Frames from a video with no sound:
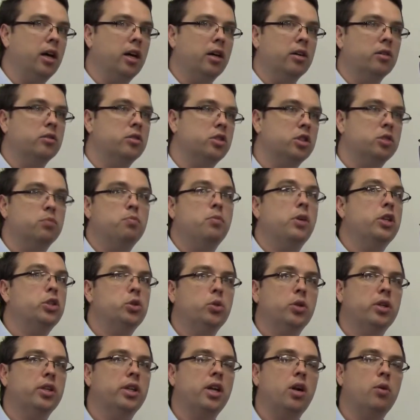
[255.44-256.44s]
just
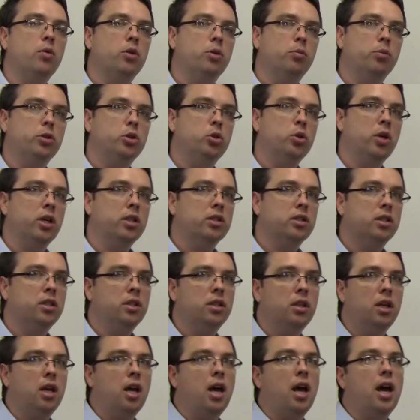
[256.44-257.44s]
measuring it out with a protractor,
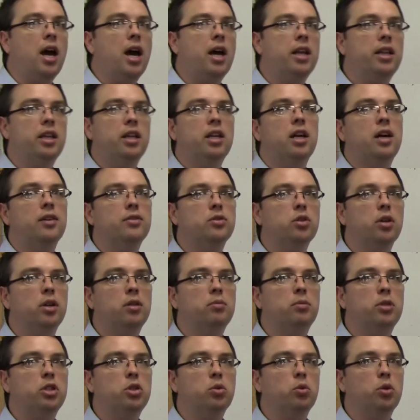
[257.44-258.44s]
and then after I
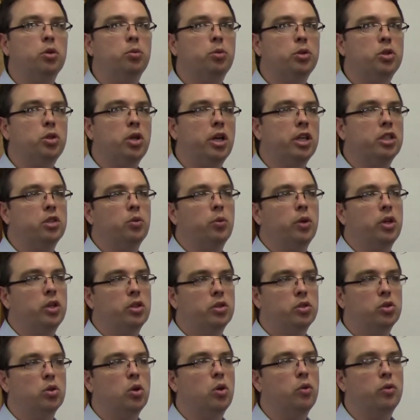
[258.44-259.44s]
measure with a protractor, we're going to
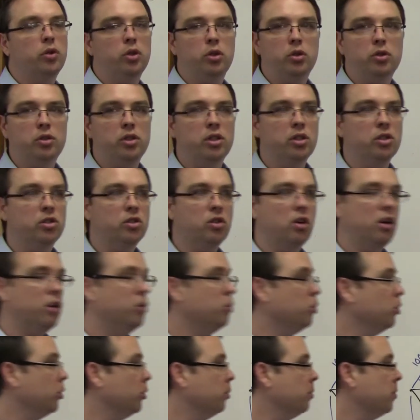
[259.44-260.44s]
solve it using the sine rule.